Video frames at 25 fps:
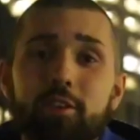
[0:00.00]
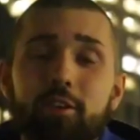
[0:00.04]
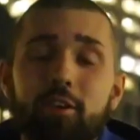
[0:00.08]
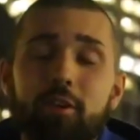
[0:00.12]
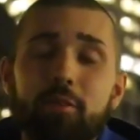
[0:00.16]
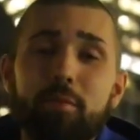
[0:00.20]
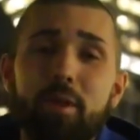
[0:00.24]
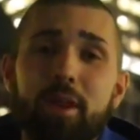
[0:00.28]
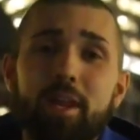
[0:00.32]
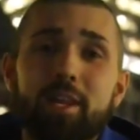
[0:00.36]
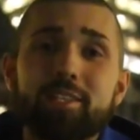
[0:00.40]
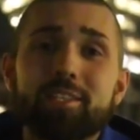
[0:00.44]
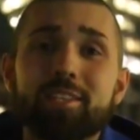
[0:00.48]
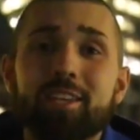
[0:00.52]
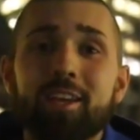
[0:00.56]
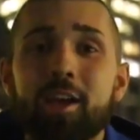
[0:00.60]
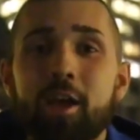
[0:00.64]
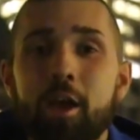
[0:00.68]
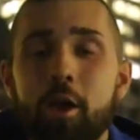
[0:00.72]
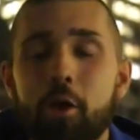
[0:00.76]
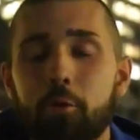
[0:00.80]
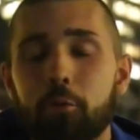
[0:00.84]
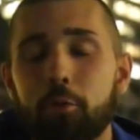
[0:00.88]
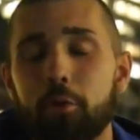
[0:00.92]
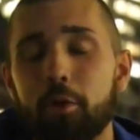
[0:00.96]
30 minutes.
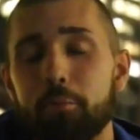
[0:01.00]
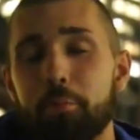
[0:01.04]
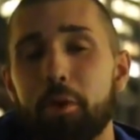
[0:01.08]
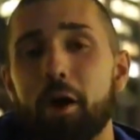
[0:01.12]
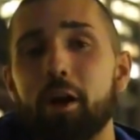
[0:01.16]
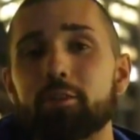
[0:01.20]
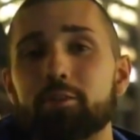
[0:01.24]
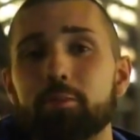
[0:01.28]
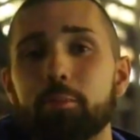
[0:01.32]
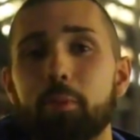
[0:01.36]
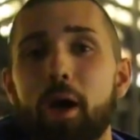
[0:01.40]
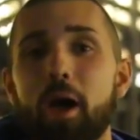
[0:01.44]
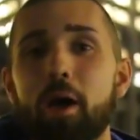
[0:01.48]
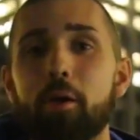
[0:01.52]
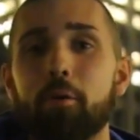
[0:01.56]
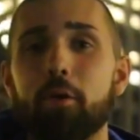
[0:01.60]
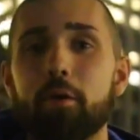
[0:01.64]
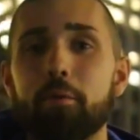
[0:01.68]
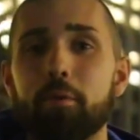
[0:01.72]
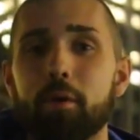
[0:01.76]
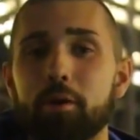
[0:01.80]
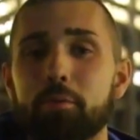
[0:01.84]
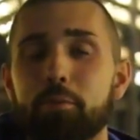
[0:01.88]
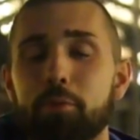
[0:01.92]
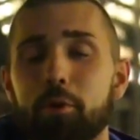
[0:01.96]
We were about to buy it. We were
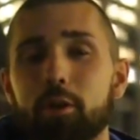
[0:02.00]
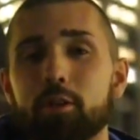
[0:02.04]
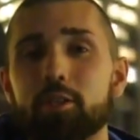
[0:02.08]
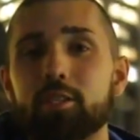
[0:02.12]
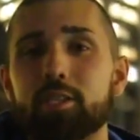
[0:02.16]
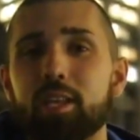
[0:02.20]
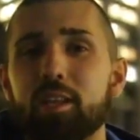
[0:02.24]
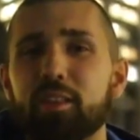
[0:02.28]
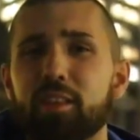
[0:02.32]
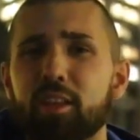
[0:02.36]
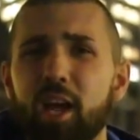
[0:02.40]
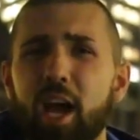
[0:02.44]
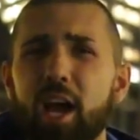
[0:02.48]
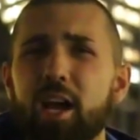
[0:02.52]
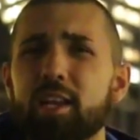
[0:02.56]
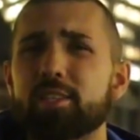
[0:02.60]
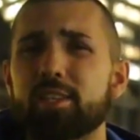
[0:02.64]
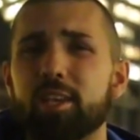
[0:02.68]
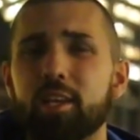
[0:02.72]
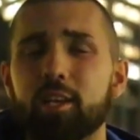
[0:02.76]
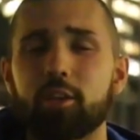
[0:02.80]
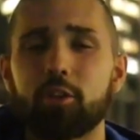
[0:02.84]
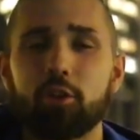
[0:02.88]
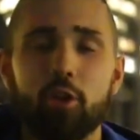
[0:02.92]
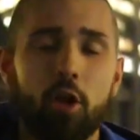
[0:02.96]
about to purchase it, and the guy's
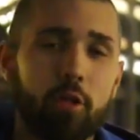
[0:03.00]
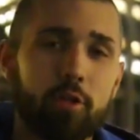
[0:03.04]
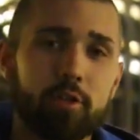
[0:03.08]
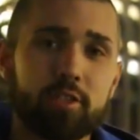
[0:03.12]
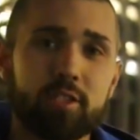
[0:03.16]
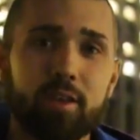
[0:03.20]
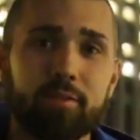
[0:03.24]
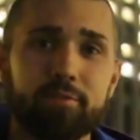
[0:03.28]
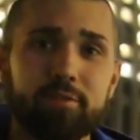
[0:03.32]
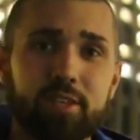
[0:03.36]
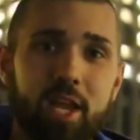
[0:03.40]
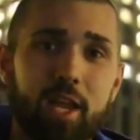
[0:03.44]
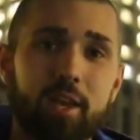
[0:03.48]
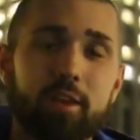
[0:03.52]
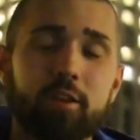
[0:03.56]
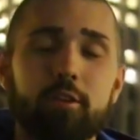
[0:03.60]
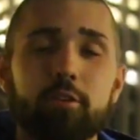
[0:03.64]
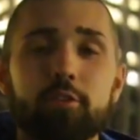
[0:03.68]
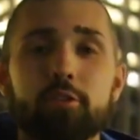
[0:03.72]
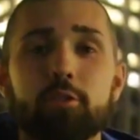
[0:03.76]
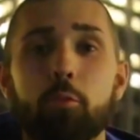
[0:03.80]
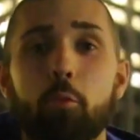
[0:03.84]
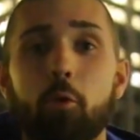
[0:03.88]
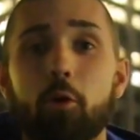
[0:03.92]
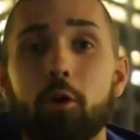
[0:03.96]
like, you know, those have 10
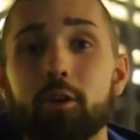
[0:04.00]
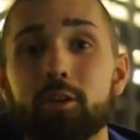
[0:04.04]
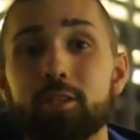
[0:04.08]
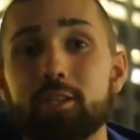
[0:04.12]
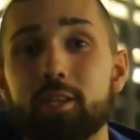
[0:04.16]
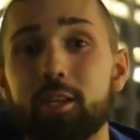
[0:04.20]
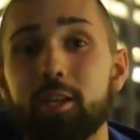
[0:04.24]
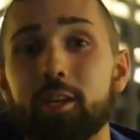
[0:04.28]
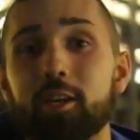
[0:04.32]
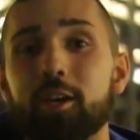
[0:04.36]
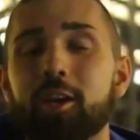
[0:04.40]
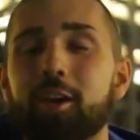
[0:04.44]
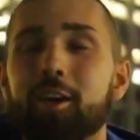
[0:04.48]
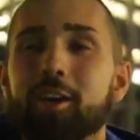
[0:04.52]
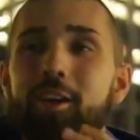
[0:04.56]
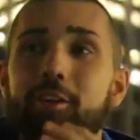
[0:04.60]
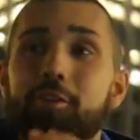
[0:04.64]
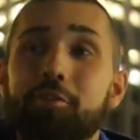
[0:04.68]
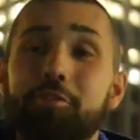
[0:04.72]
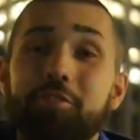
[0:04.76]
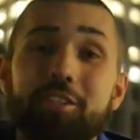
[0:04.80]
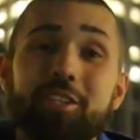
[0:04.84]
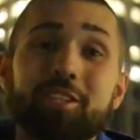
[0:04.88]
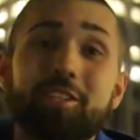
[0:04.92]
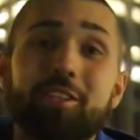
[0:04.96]
years warranty. You
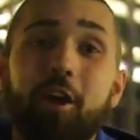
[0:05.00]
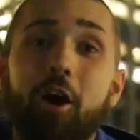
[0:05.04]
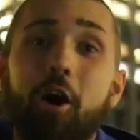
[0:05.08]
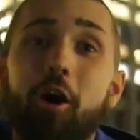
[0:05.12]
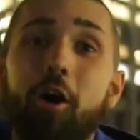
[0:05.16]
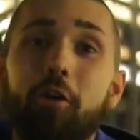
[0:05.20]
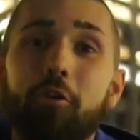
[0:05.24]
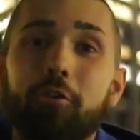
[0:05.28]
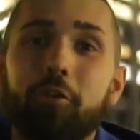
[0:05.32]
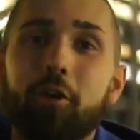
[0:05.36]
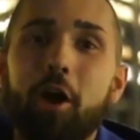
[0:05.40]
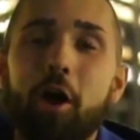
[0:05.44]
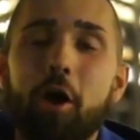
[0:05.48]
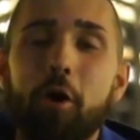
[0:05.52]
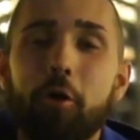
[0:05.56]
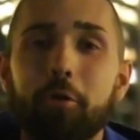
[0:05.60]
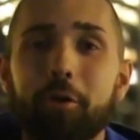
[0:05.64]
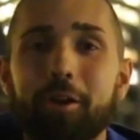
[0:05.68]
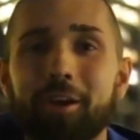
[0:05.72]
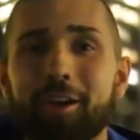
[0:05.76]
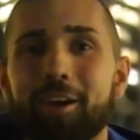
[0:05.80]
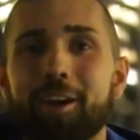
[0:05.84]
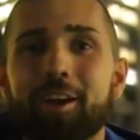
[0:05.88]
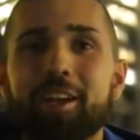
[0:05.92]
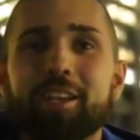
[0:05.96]
can just call a road.
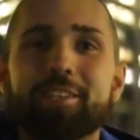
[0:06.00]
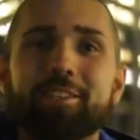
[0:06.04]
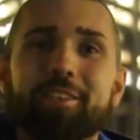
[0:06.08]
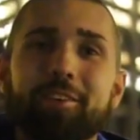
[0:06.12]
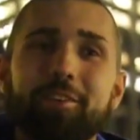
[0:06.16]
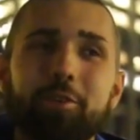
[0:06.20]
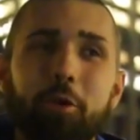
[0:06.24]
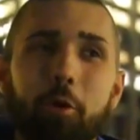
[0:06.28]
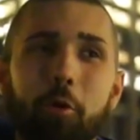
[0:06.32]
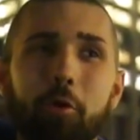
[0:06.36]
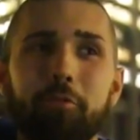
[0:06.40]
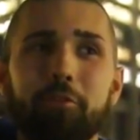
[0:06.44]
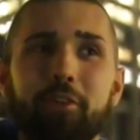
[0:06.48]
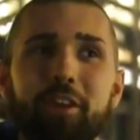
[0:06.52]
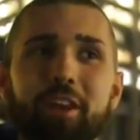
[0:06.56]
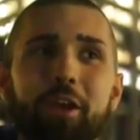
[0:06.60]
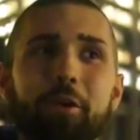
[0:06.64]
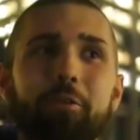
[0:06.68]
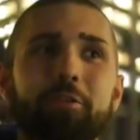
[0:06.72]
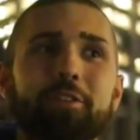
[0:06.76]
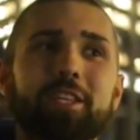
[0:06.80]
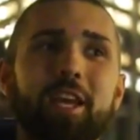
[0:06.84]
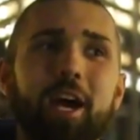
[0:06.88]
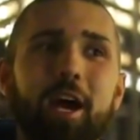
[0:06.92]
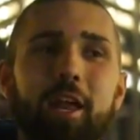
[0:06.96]
So this whole
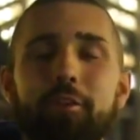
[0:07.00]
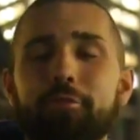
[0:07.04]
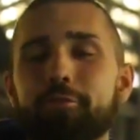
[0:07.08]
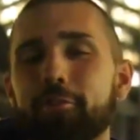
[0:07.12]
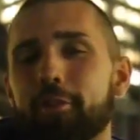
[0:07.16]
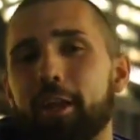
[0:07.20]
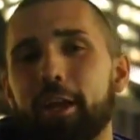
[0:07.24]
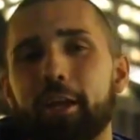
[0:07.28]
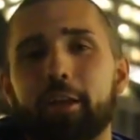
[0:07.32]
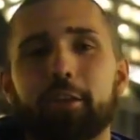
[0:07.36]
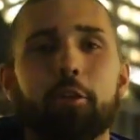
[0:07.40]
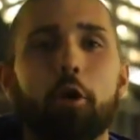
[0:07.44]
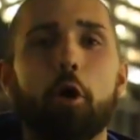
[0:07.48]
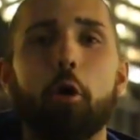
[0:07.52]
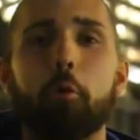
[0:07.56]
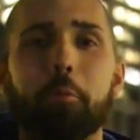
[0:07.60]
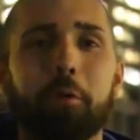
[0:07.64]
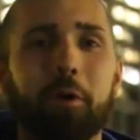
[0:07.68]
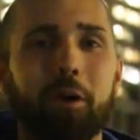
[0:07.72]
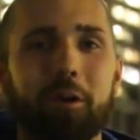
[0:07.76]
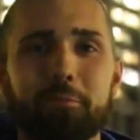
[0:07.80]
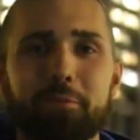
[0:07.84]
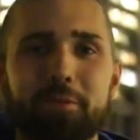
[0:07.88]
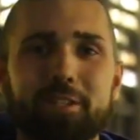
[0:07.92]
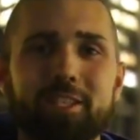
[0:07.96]
video was kind of for, like, no
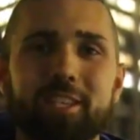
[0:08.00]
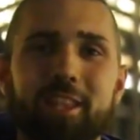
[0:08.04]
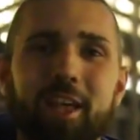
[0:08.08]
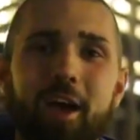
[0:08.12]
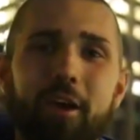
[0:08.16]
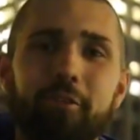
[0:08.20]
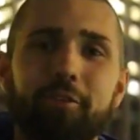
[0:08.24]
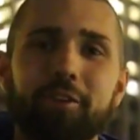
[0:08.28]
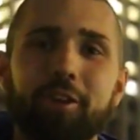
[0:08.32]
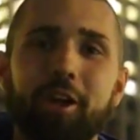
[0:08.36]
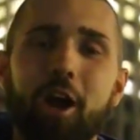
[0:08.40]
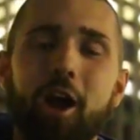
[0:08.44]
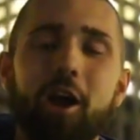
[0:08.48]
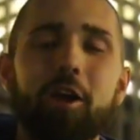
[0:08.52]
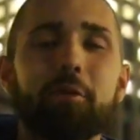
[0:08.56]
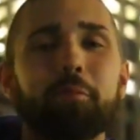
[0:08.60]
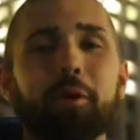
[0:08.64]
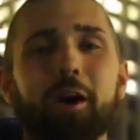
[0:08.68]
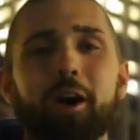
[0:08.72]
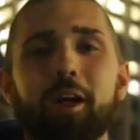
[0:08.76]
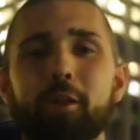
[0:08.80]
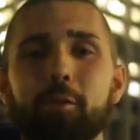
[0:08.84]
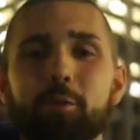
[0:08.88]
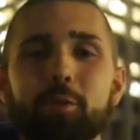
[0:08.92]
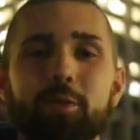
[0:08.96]
purpose in that regard,
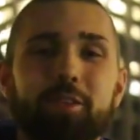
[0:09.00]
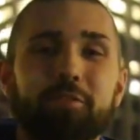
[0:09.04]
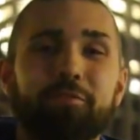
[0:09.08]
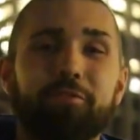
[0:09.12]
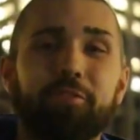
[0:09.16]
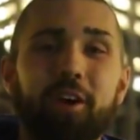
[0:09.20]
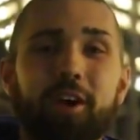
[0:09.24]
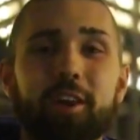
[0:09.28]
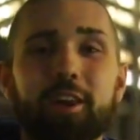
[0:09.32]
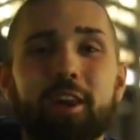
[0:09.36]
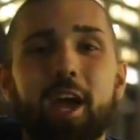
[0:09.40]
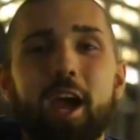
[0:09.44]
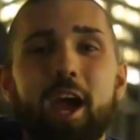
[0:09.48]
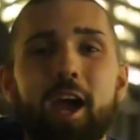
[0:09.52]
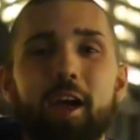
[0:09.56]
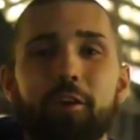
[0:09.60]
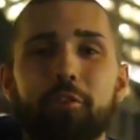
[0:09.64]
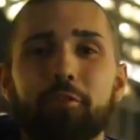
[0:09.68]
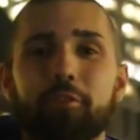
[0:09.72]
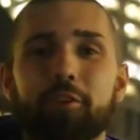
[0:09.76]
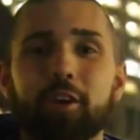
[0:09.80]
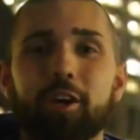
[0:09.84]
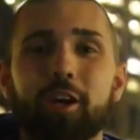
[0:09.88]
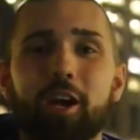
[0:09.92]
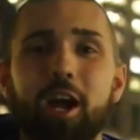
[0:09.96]
but it was a fun day. I
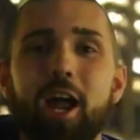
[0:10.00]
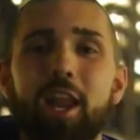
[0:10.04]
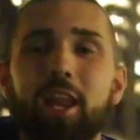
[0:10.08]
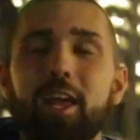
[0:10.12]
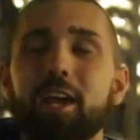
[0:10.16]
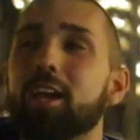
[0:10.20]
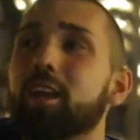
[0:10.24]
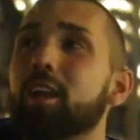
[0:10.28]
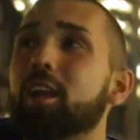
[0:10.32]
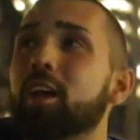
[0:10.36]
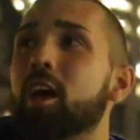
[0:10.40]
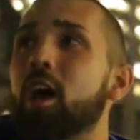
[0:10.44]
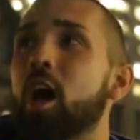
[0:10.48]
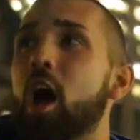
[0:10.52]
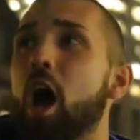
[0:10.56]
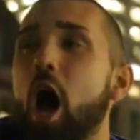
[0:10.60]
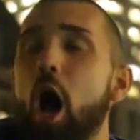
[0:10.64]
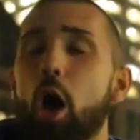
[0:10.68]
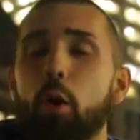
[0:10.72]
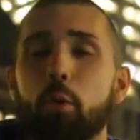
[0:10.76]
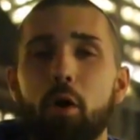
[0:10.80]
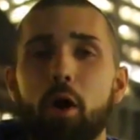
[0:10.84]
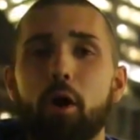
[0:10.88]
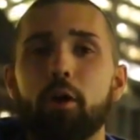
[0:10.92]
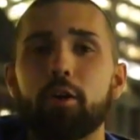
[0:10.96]
don't regret it.
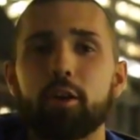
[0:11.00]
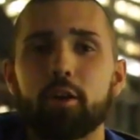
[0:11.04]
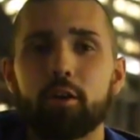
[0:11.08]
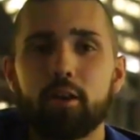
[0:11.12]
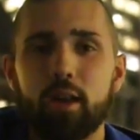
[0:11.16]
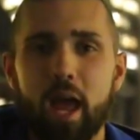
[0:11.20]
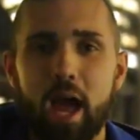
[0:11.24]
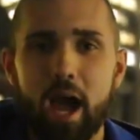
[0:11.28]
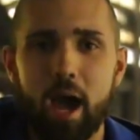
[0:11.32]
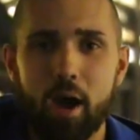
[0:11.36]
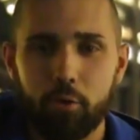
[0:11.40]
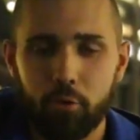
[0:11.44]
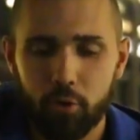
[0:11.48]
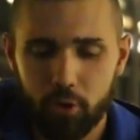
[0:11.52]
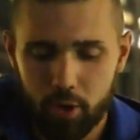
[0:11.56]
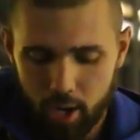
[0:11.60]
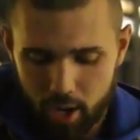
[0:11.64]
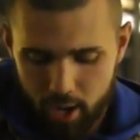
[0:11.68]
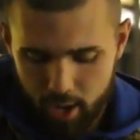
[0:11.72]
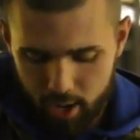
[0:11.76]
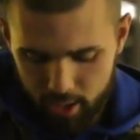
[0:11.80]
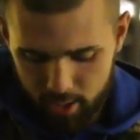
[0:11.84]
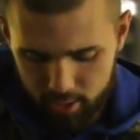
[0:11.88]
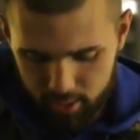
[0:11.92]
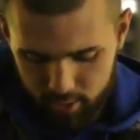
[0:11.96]
We're out here now.
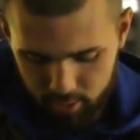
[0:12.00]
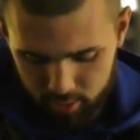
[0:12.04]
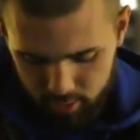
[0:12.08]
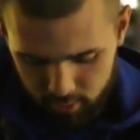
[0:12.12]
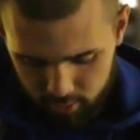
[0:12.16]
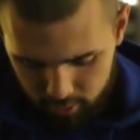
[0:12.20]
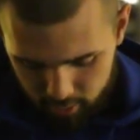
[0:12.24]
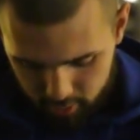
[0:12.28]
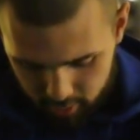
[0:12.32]
We're